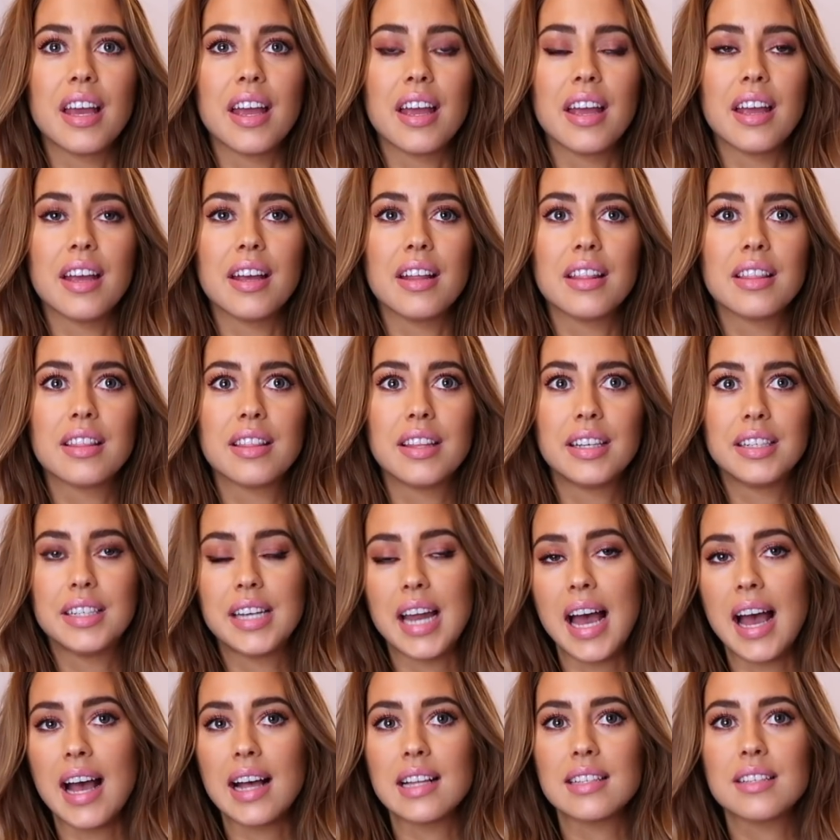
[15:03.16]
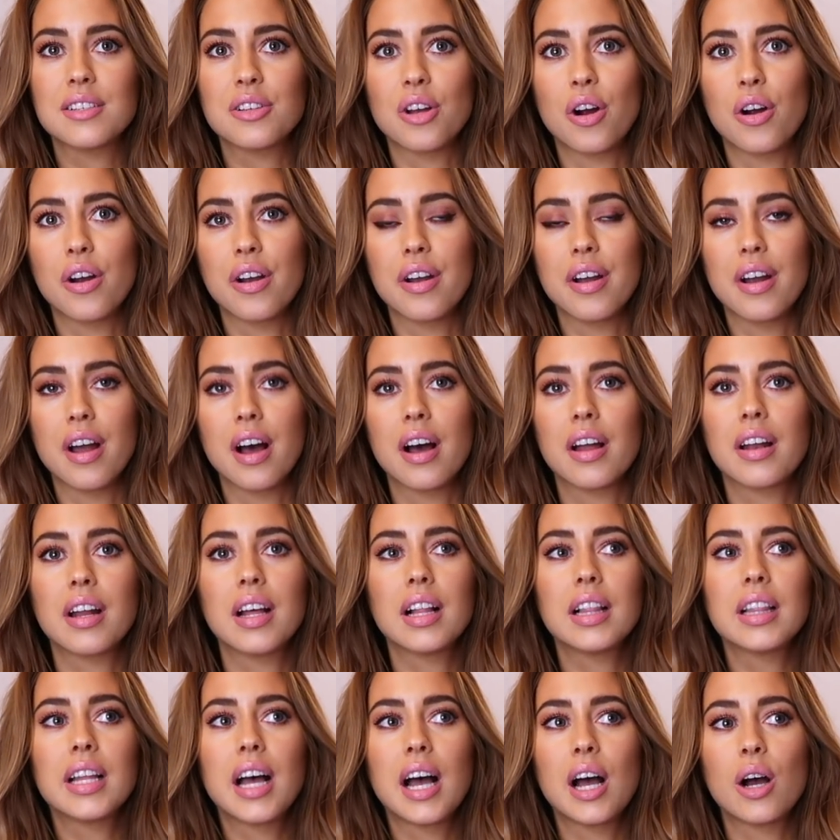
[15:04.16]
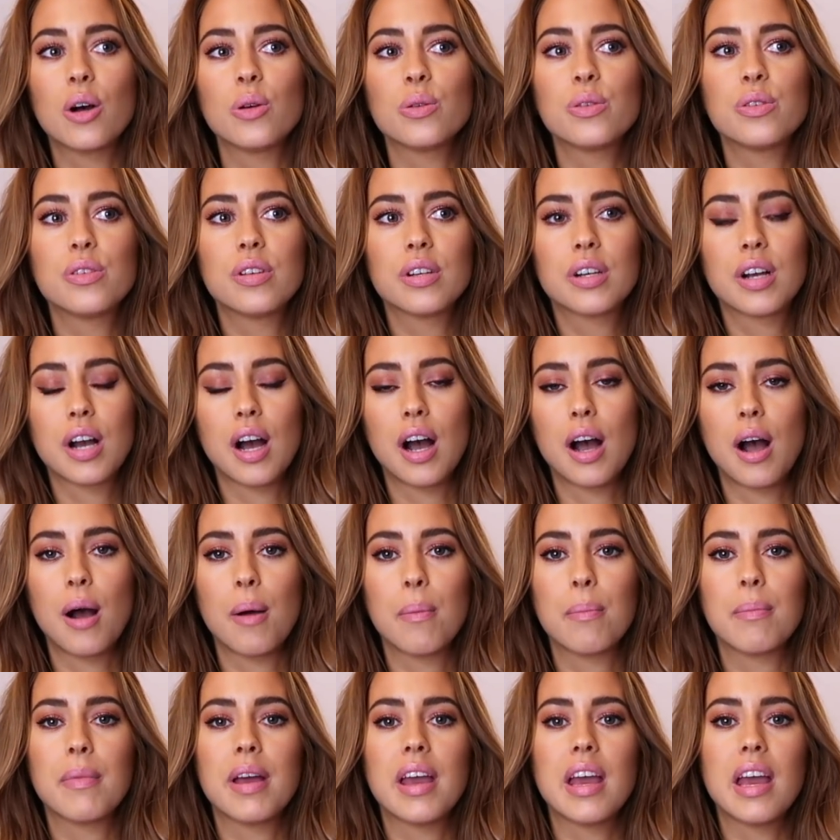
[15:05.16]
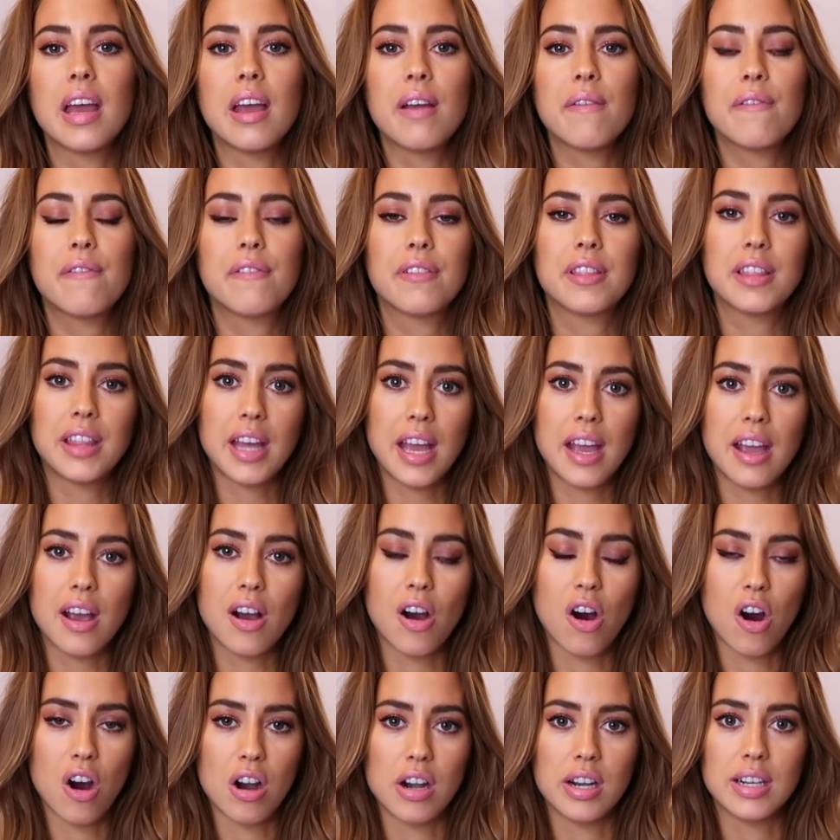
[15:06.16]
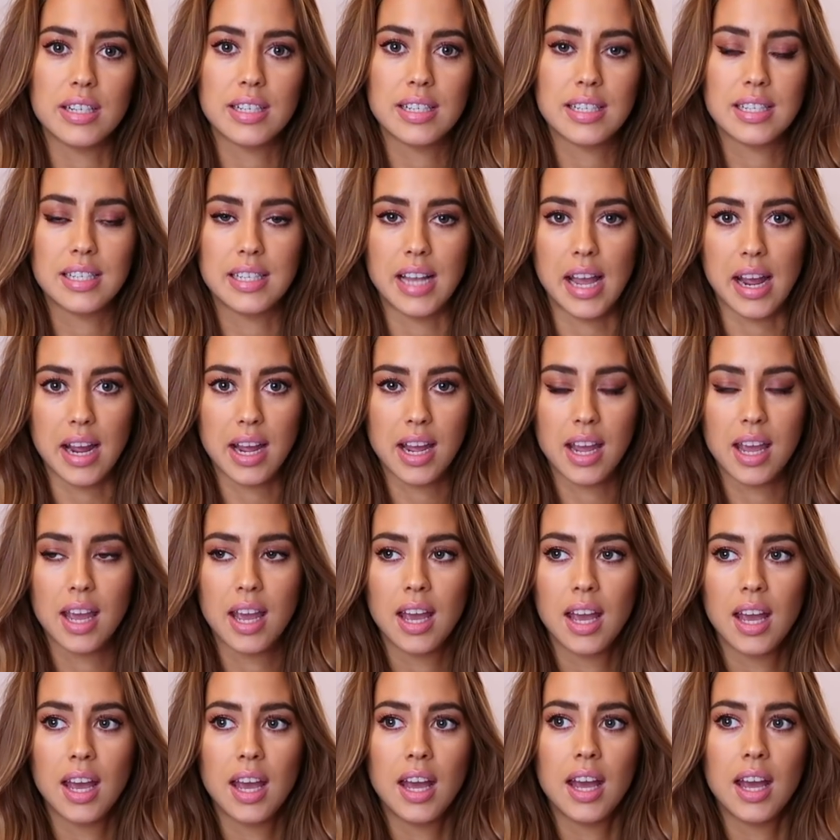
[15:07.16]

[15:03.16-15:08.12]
the dads are not allowed to come if they are sick,